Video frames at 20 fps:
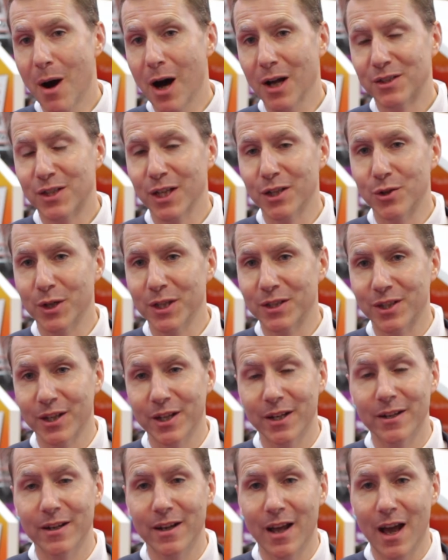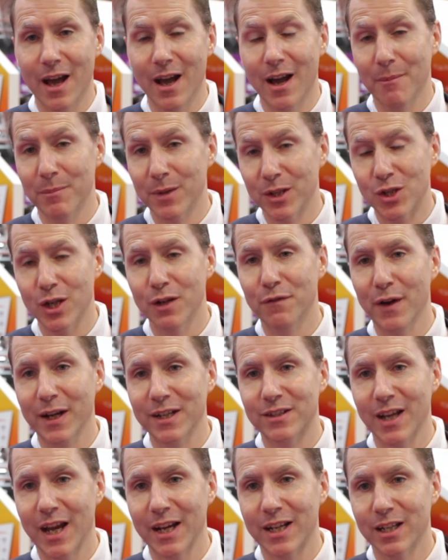Mark Titterington, I'm the Chief
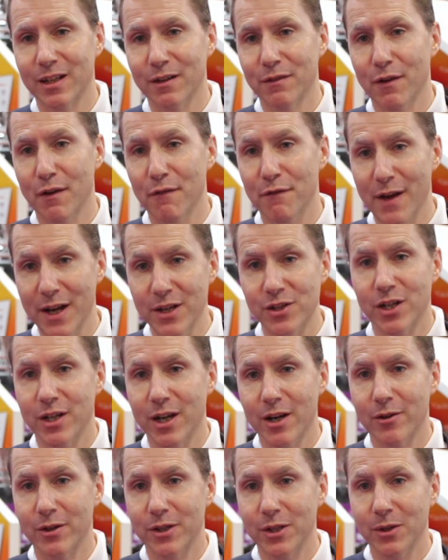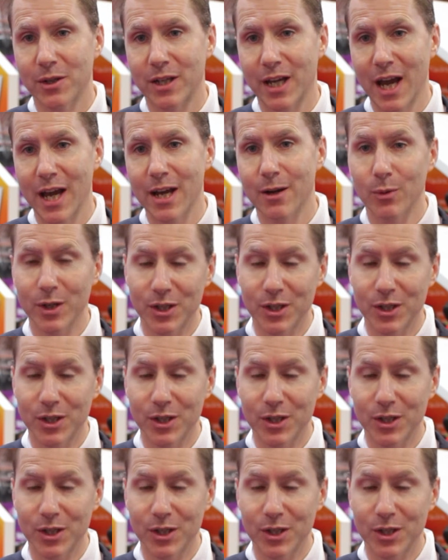Executive of EngineeringUK,